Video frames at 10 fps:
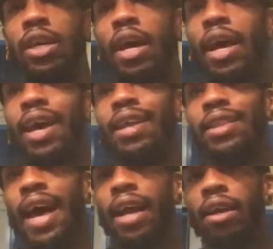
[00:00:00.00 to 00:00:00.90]
And
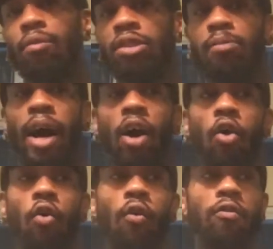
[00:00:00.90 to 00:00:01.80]
that was my
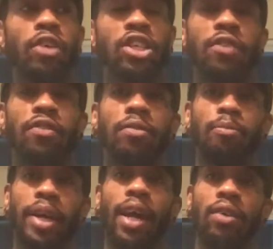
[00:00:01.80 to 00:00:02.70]
whole vision for
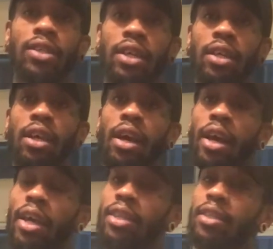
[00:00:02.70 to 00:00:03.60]
Penthouse Ink,
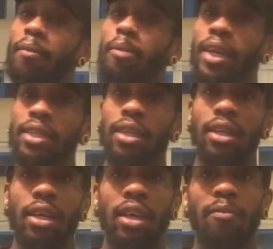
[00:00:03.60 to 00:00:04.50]
is to basically
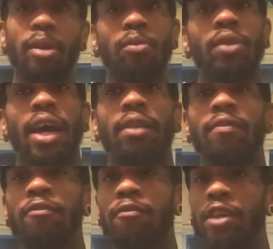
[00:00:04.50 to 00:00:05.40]
give people that
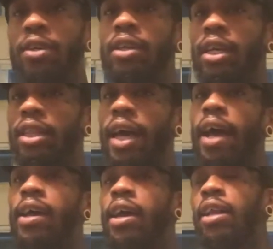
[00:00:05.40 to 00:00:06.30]
feeling that
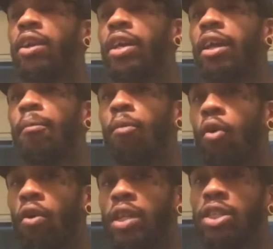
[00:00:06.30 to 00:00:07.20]
they're getting more
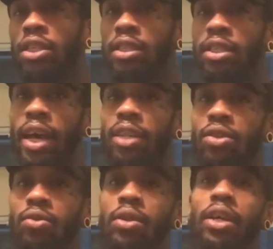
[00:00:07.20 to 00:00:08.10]
than just a tattoo,
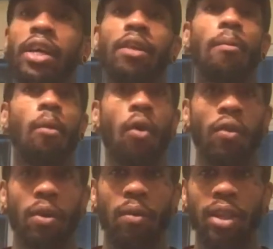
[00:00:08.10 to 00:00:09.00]
they're getting more than
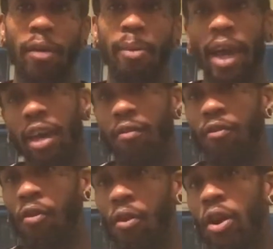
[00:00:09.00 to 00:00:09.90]
what they're paying
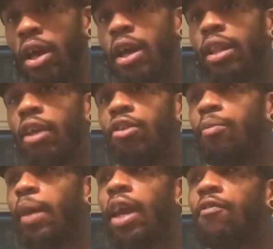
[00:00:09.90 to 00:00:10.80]
for. You're
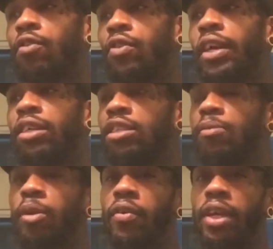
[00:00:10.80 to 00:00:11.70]
paying for the
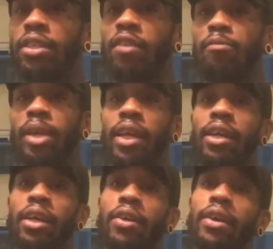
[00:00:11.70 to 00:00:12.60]
experience of being
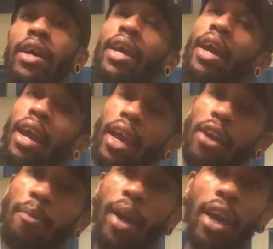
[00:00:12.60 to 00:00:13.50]
here, and you're
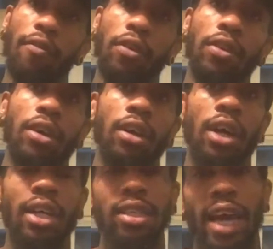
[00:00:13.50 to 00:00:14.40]
paying for the
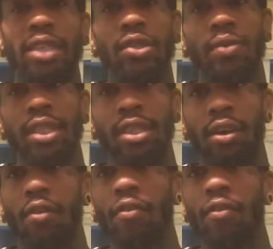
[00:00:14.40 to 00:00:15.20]
tattoo itself,